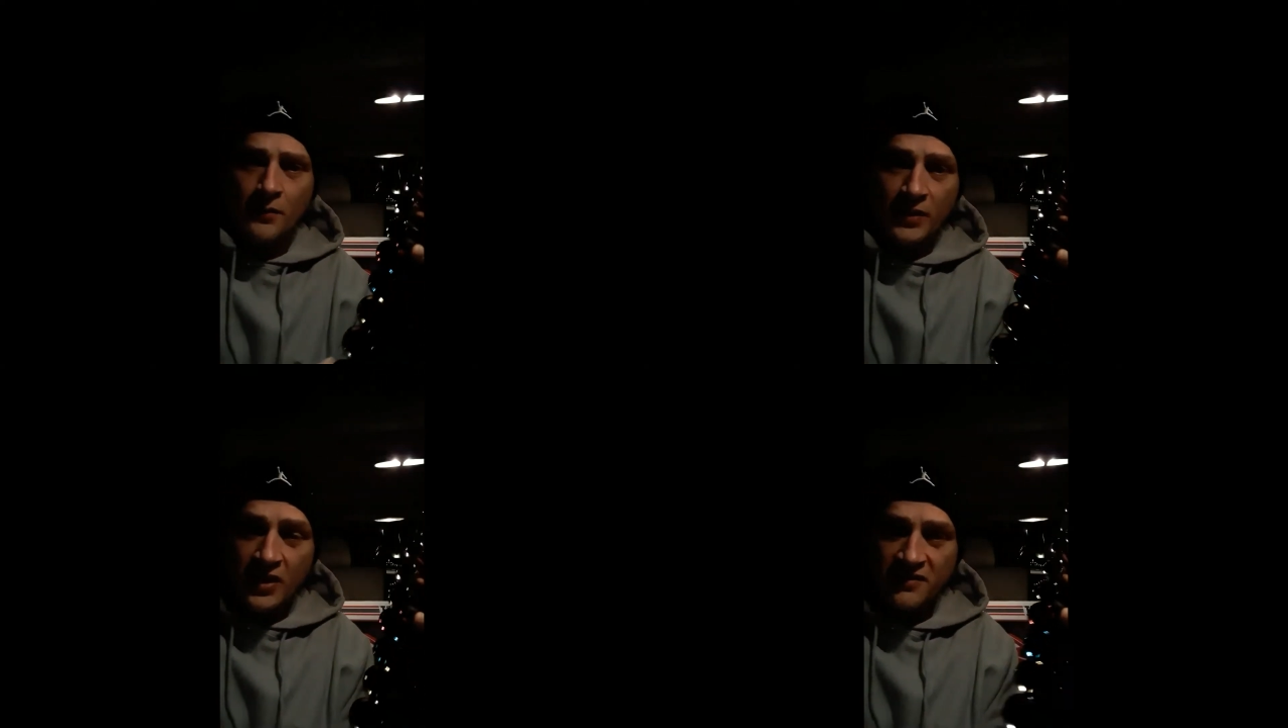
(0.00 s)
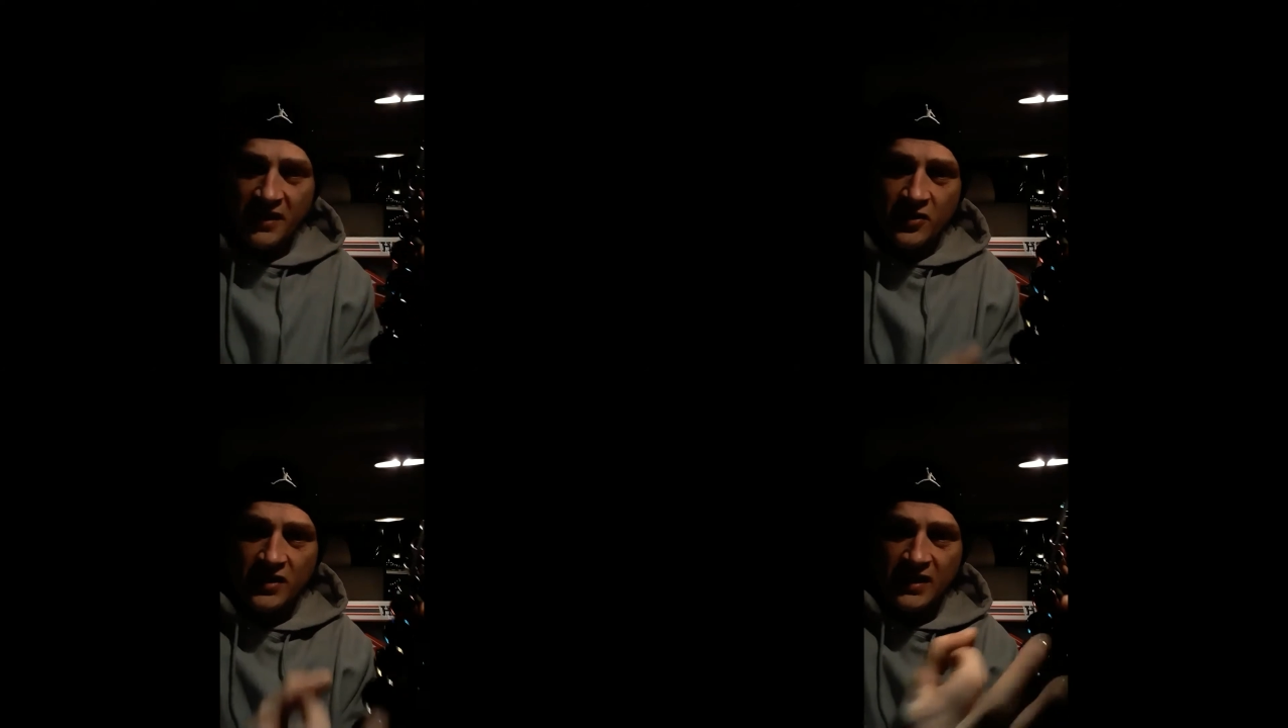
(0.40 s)
because I
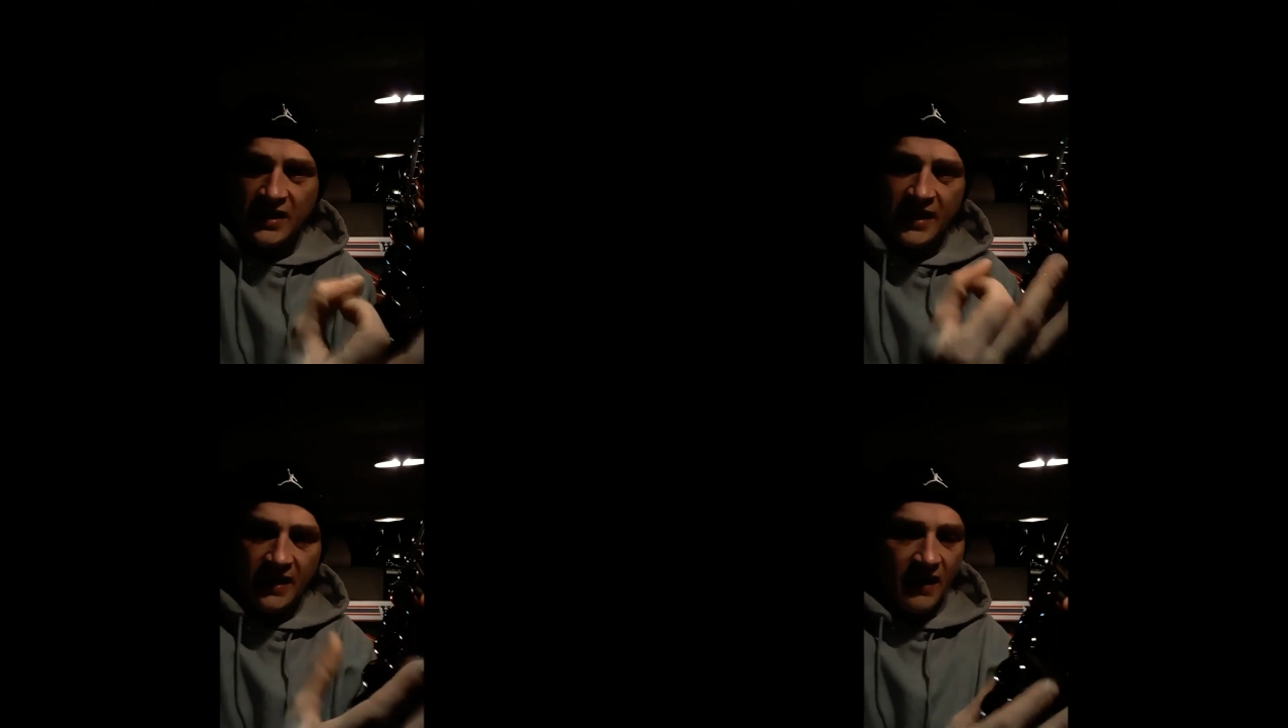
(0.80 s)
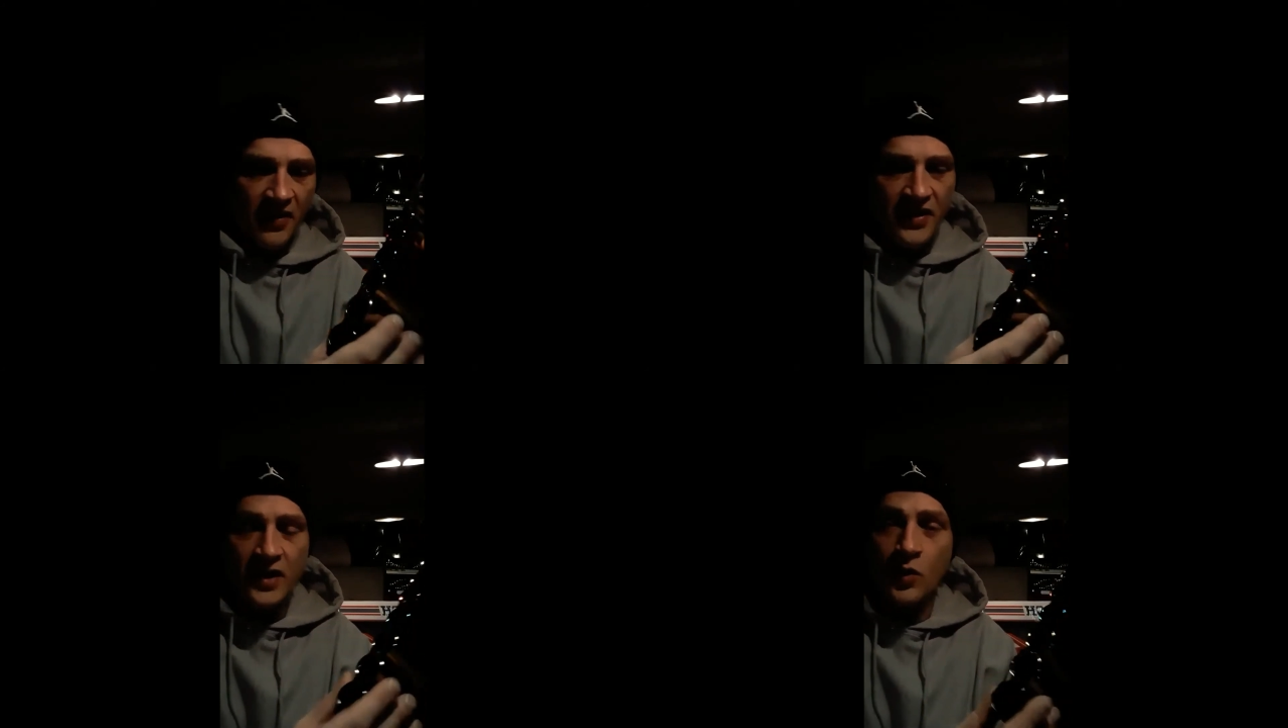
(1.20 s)
couldn't get a
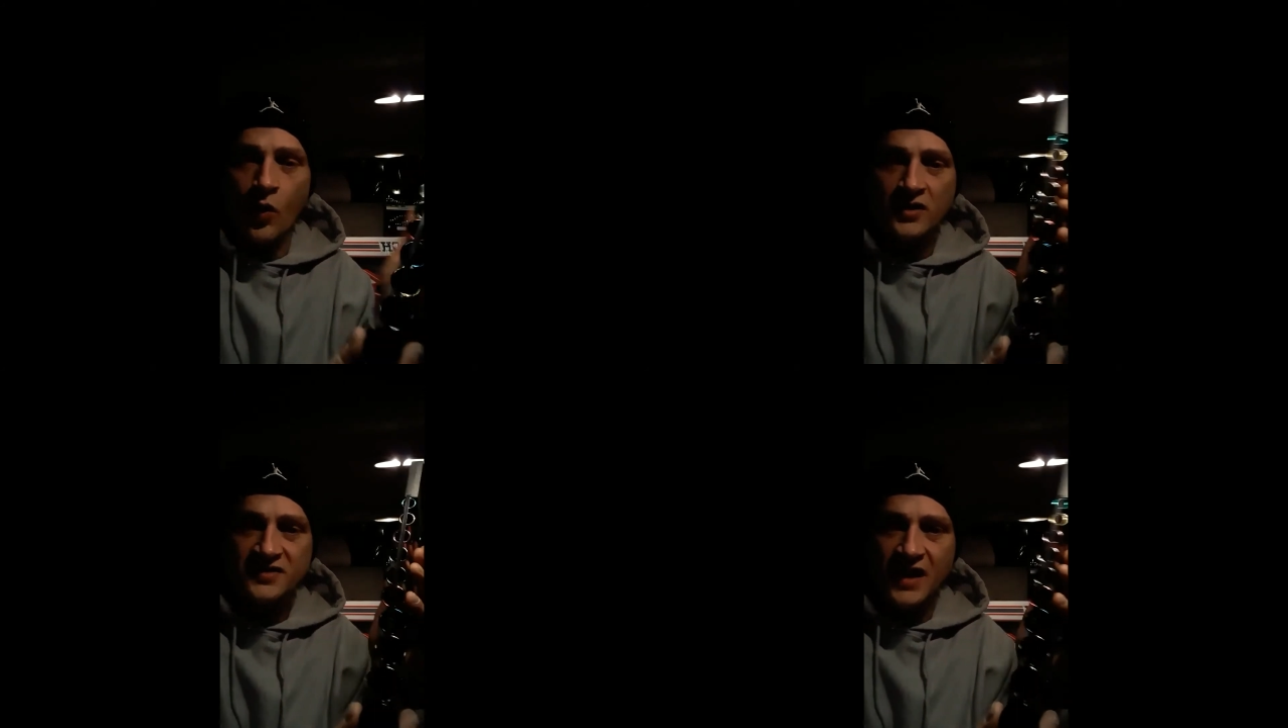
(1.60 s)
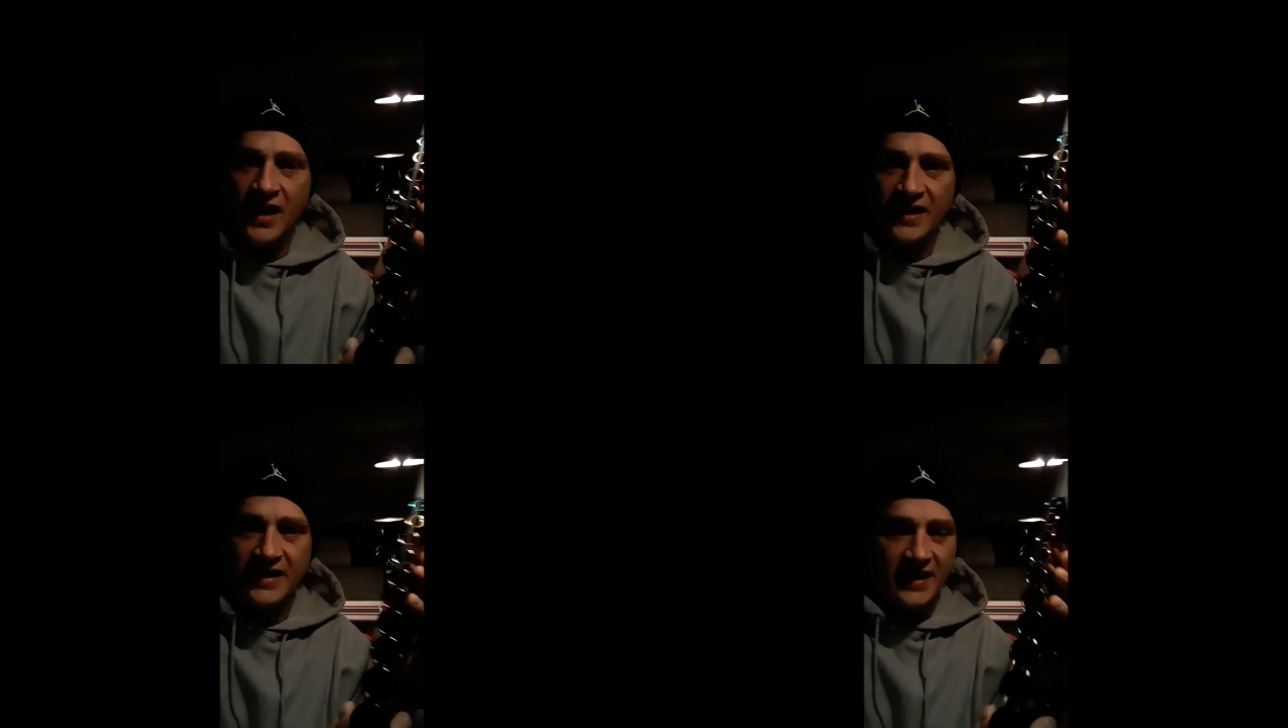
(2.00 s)
thicker walled
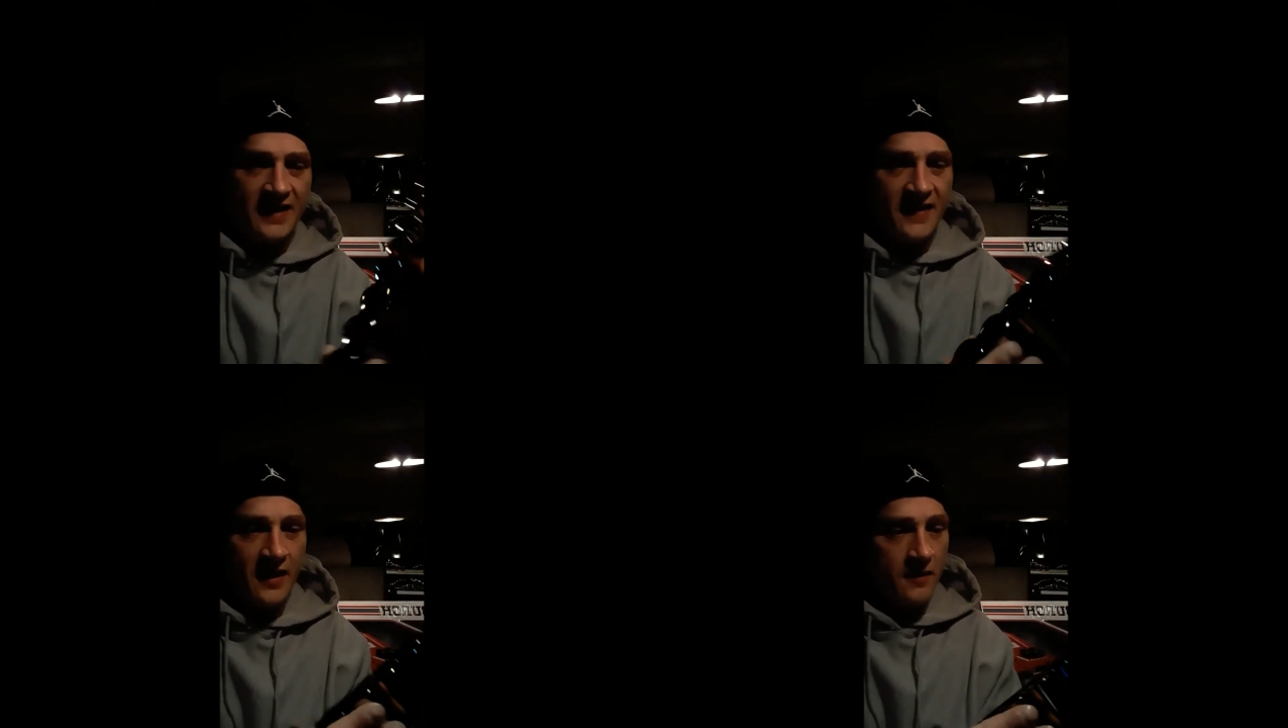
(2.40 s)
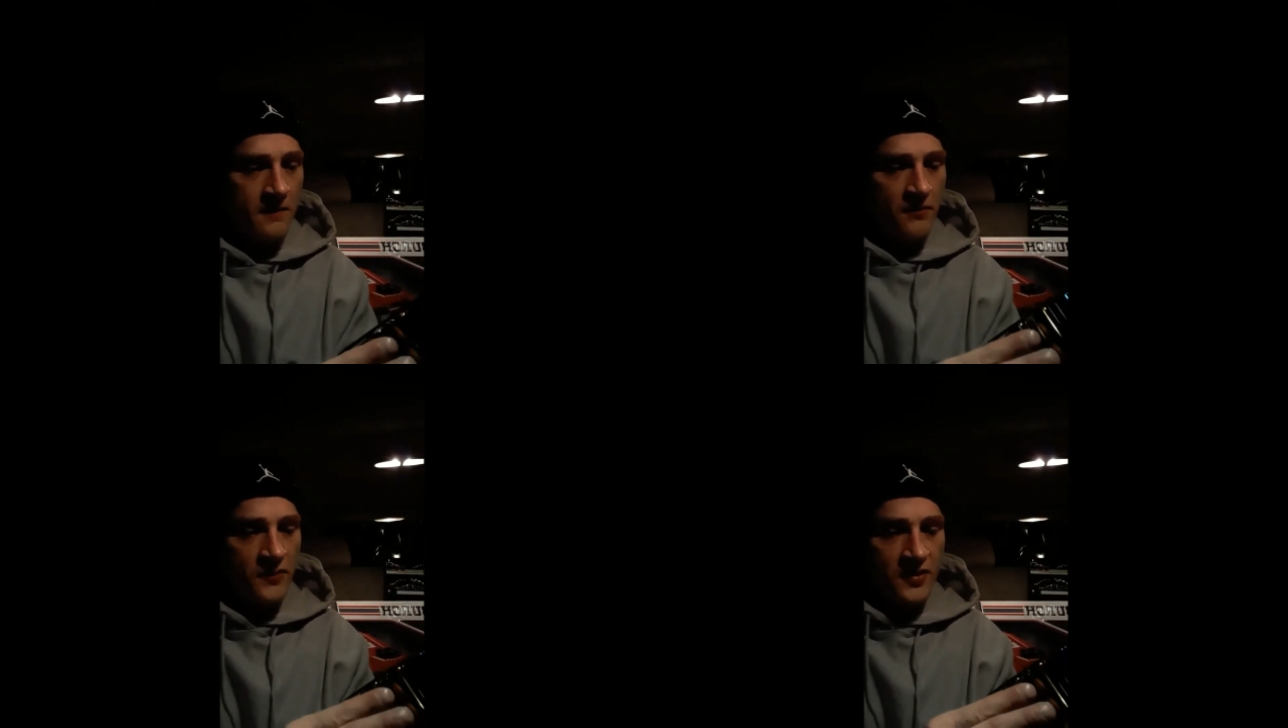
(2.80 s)
socket in there
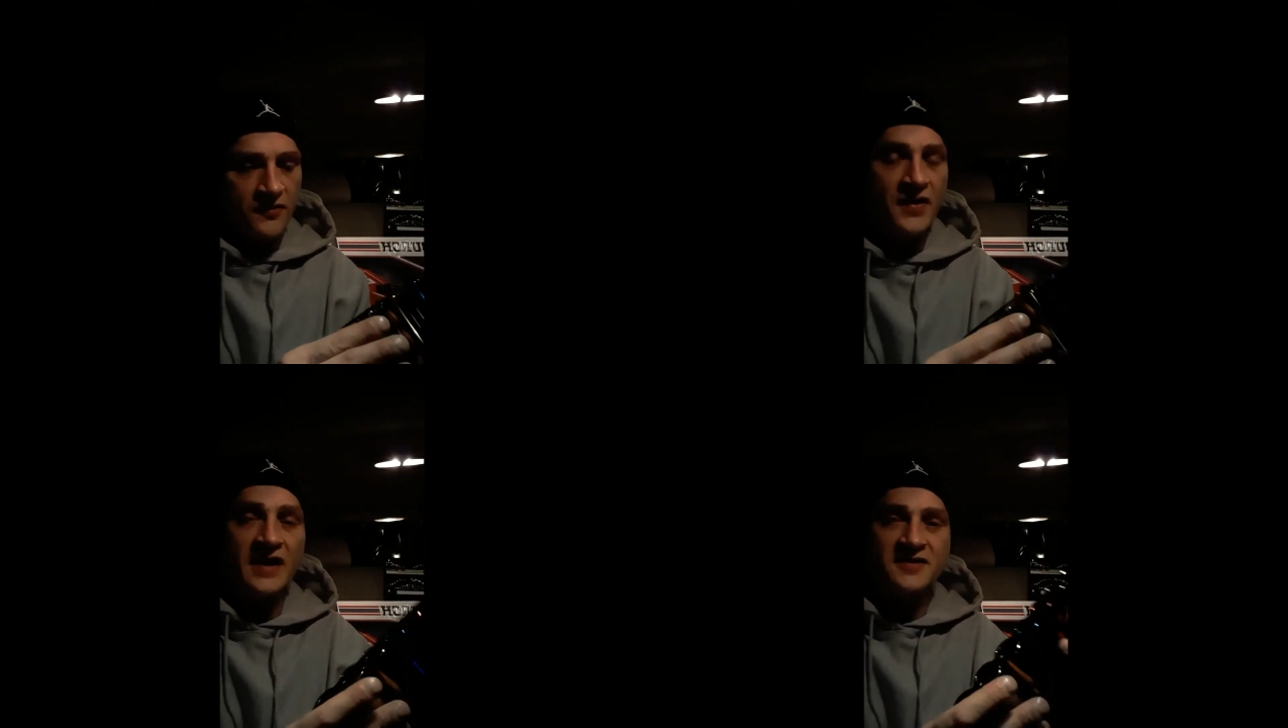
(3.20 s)
to fit.